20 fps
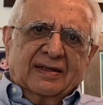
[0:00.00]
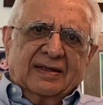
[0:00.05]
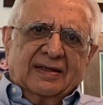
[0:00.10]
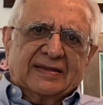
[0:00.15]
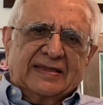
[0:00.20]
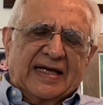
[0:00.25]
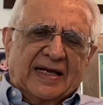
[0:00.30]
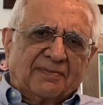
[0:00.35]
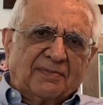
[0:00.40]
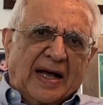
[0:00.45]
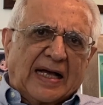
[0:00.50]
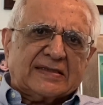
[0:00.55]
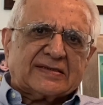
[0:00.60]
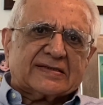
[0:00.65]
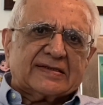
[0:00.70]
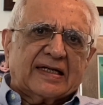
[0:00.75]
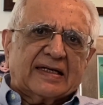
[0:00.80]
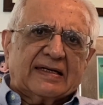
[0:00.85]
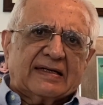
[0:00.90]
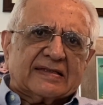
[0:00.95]
The
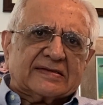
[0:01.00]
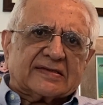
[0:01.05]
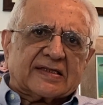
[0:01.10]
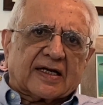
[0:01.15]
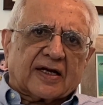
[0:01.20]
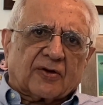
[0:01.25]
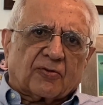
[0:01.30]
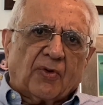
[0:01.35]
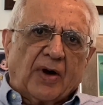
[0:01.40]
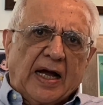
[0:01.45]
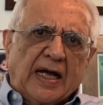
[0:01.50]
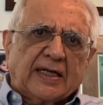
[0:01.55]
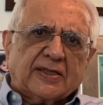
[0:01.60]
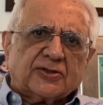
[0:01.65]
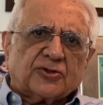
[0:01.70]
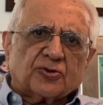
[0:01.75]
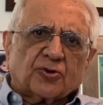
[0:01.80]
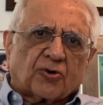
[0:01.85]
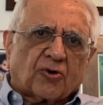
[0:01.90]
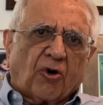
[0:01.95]
ambassador is required
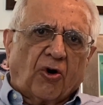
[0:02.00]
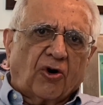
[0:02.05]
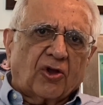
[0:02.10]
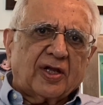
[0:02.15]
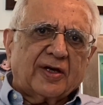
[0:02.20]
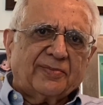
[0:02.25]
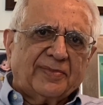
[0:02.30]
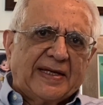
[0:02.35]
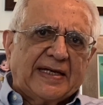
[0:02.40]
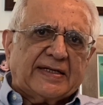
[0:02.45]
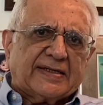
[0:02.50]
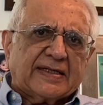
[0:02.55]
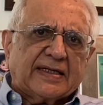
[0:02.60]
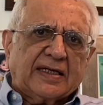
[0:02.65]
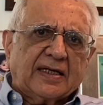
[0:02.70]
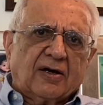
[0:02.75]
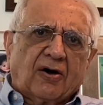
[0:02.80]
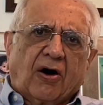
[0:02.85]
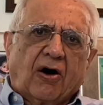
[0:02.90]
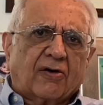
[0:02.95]
to call a
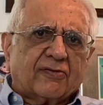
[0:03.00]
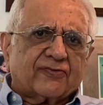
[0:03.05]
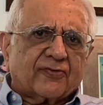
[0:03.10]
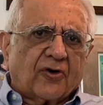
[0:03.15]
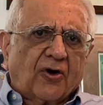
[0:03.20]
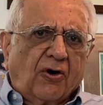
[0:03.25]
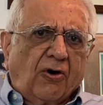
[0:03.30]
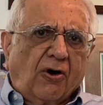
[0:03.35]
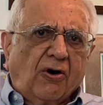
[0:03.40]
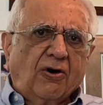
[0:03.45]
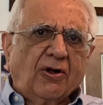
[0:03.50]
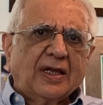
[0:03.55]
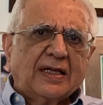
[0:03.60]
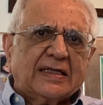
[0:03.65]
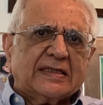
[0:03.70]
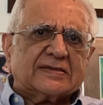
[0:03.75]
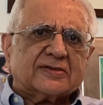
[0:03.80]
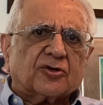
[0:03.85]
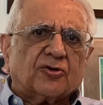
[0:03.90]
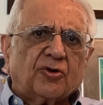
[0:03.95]
meeting of all
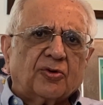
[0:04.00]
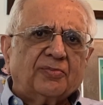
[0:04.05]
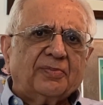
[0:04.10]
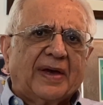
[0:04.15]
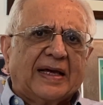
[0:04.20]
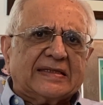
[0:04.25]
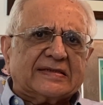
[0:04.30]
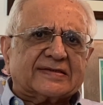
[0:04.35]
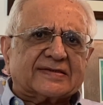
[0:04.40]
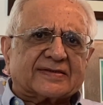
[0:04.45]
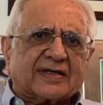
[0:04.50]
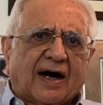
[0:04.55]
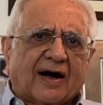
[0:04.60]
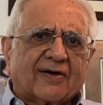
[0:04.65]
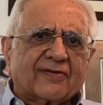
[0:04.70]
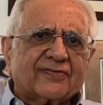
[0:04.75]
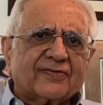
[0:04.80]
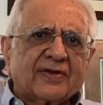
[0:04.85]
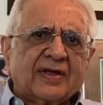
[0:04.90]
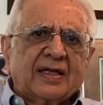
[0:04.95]
his home-based
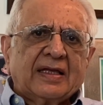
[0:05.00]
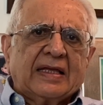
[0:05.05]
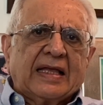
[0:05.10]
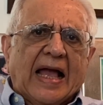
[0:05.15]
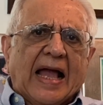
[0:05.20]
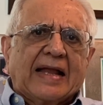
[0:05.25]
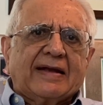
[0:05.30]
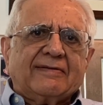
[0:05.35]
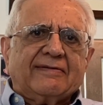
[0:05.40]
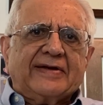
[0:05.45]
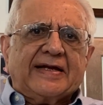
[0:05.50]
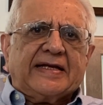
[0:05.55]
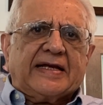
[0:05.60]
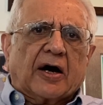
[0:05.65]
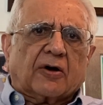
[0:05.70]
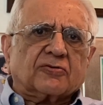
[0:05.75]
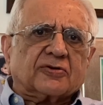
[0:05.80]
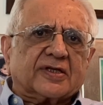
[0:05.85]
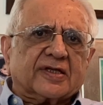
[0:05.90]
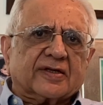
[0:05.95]
staff and read
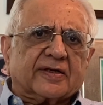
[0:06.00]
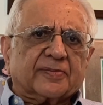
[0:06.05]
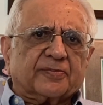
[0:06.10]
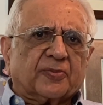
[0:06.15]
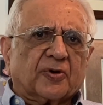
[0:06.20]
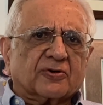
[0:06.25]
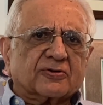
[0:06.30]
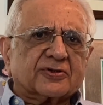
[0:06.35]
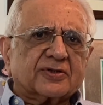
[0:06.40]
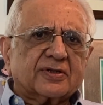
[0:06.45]
out the report.